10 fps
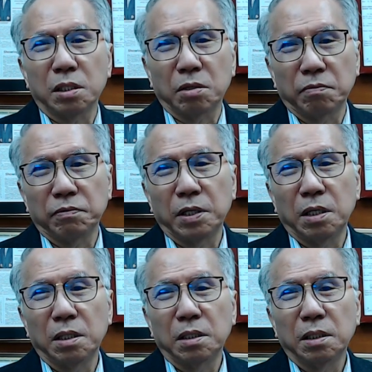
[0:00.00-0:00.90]
of
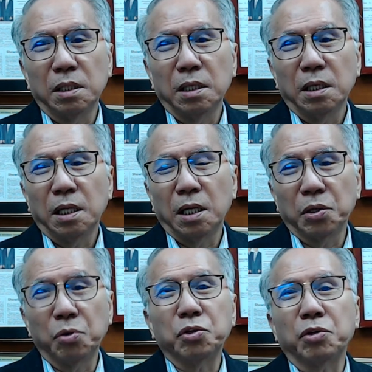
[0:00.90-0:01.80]
a
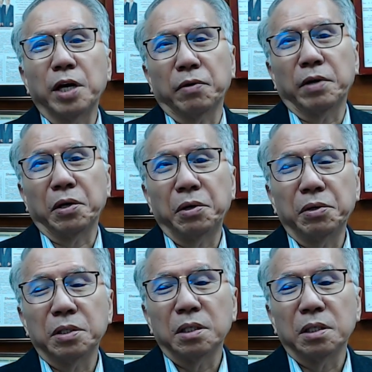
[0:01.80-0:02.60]
good track record